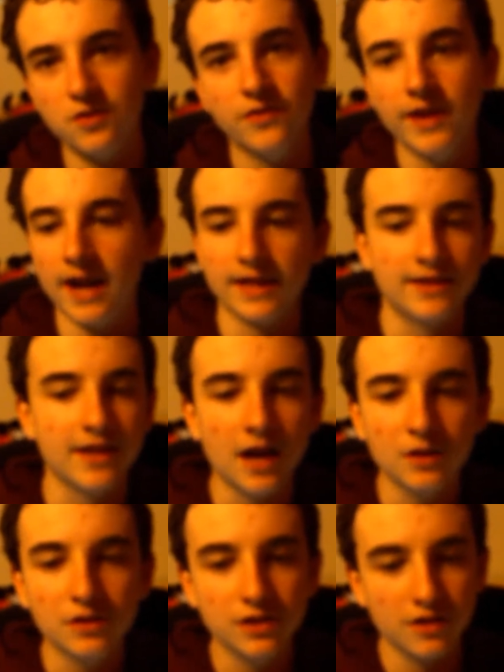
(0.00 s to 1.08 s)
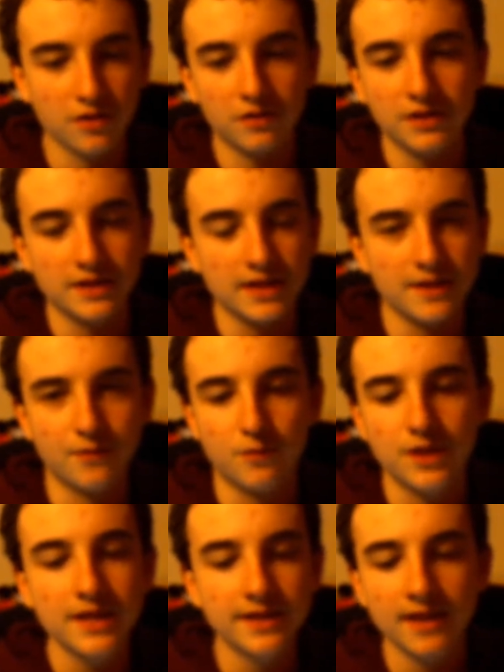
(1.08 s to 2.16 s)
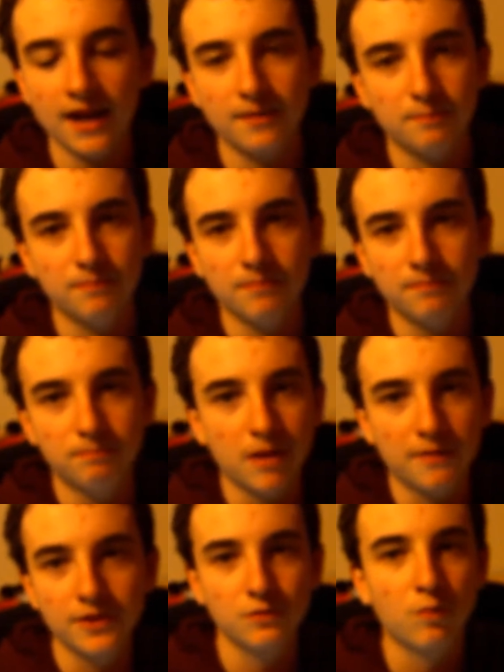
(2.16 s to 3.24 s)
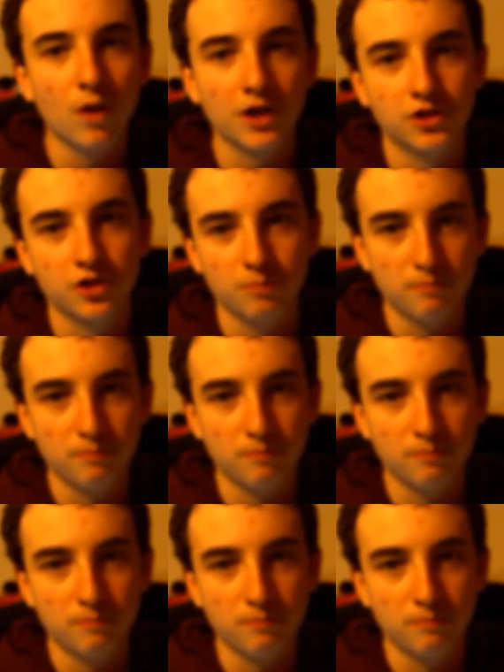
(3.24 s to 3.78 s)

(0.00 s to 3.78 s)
you got Donald Sutherland is evil. He's not Buffy's Watcher